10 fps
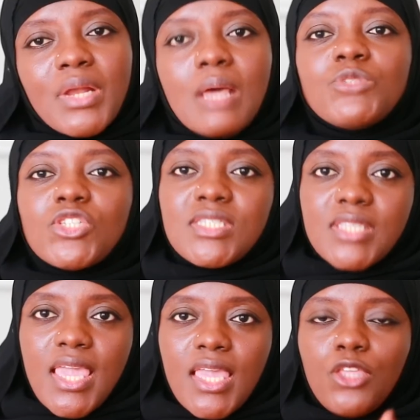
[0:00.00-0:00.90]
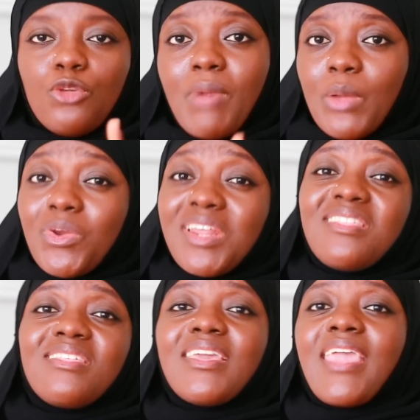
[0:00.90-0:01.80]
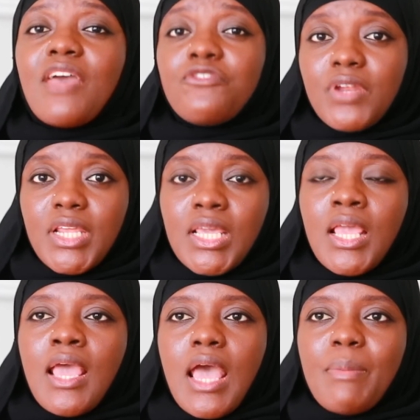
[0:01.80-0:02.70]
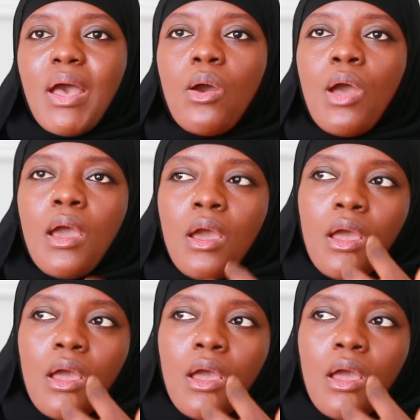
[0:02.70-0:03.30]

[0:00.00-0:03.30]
But I'm just saying you might want to think carefully about